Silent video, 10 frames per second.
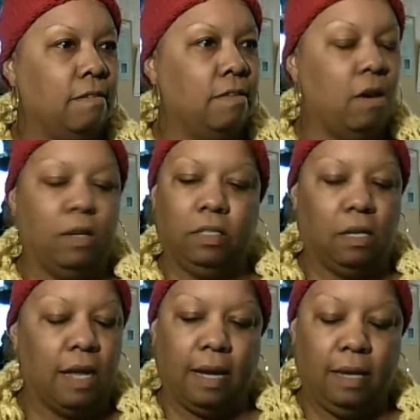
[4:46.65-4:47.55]
No, that's a
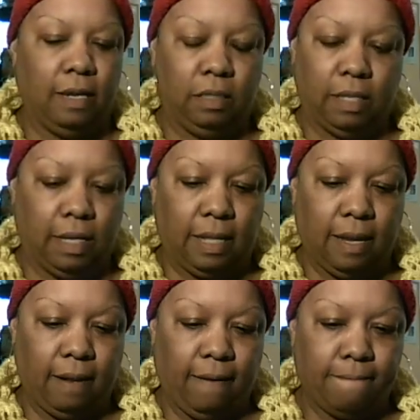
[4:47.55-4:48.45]
lie. I can't say
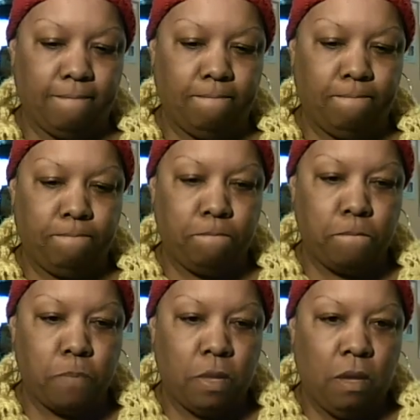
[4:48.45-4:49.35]

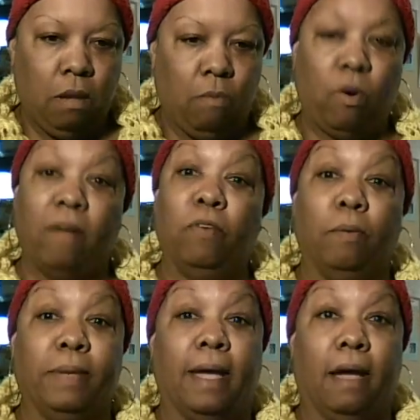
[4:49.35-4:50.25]
that. Pray for
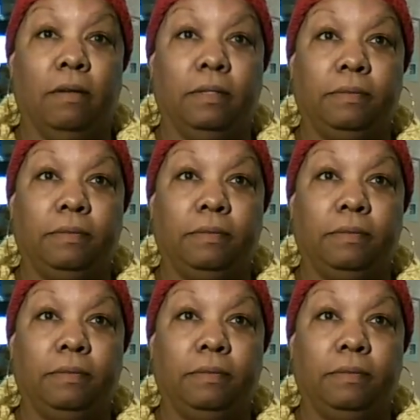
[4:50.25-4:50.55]
me, y'all.